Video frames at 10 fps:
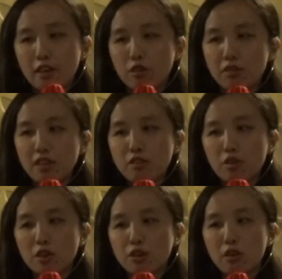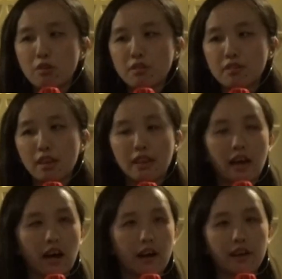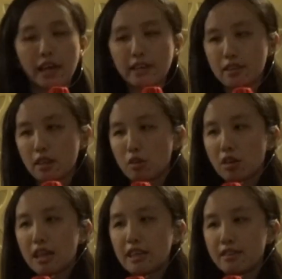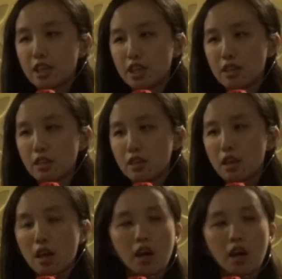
So these controls are like the localization